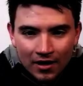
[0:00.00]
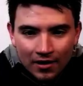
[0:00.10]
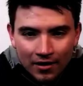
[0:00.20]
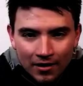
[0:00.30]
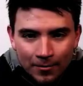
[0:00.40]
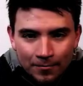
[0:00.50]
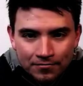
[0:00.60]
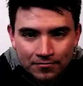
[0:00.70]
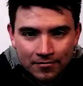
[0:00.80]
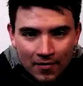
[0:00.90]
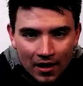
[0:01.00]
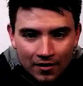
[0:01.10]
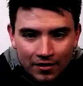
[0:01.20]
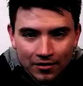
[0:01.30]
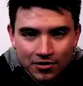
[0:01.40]

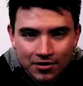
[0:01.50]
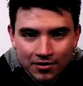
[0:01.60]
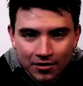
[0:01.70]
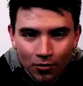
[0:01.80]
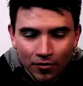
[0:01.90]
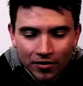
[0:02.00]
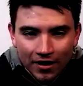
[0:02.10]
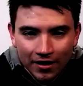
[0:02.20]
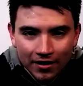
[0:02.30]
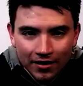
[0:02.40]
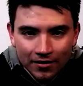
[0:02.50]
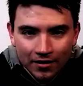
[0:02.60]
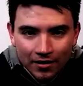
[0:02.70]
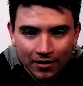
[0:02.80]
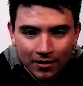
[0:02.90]
I think just overthinking
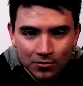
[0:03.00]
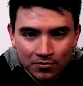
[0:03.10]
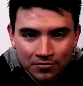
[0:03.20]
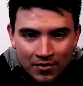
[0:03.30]
it,